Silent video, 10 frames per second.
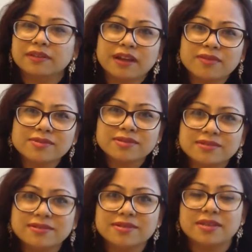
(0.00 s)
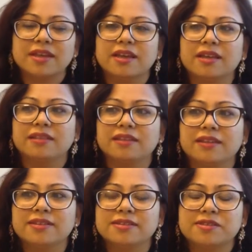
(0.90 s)
counselors,
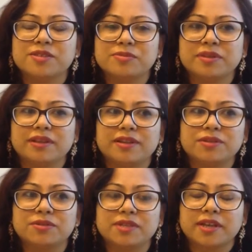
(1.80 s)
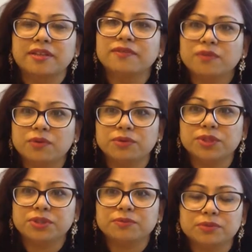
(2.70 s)
they suggest me that to take the
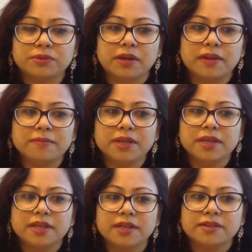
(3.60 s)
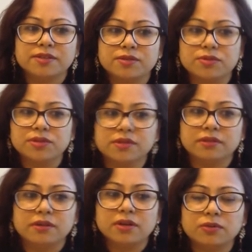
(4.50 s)
foundation program. It is good
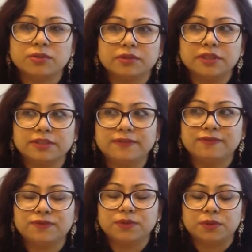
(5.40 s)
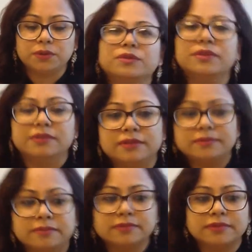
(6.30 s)
not only for the
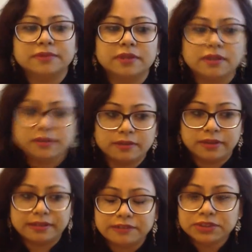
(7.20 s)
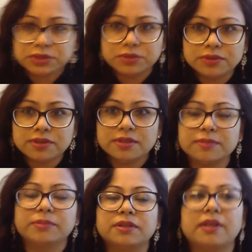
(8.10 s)
English course,
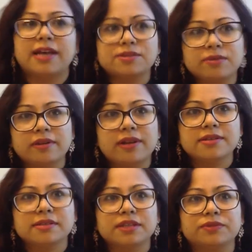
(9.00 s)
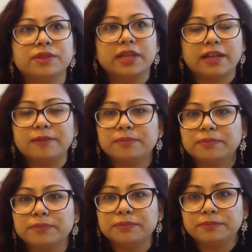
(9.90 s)
but as well as it will help
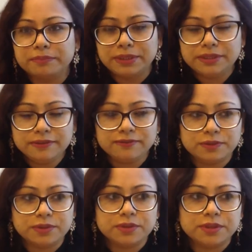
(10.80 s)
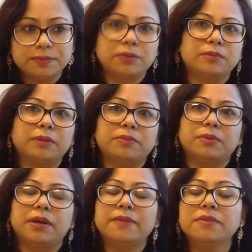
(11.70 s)
me for the diploma
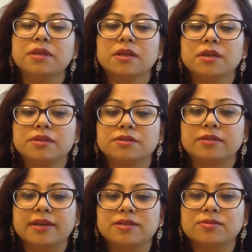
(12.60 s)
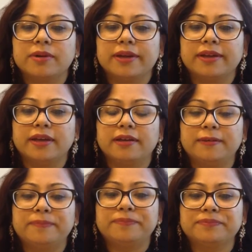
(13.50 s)
program. So that's why
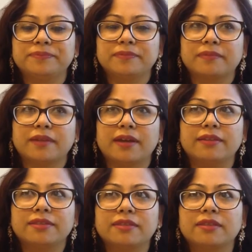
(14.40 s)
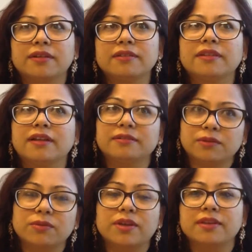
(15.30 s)
I thought then,
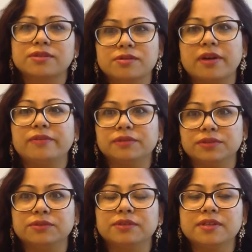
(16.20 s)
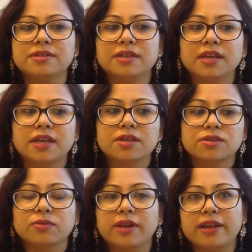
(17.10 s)
okay, so I will do this.
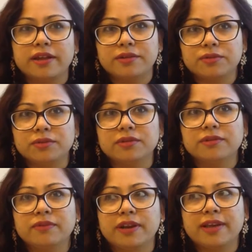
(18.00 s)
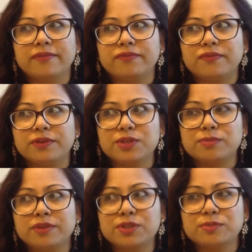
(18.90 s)
So when I enrolled, when I
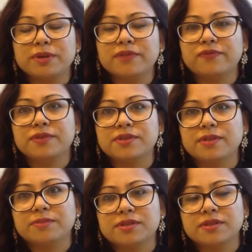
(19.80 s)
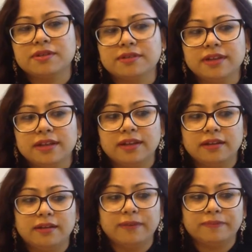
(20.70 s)
finished my first semester,
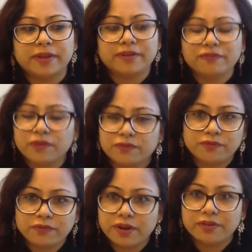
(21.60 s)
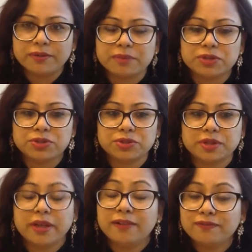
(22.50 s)
I found very much
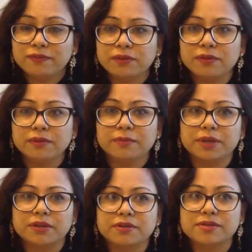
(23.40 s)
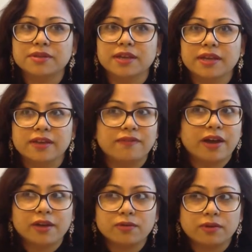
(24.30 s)
helpful, because if
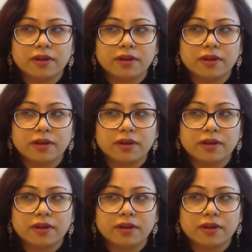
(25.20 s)
I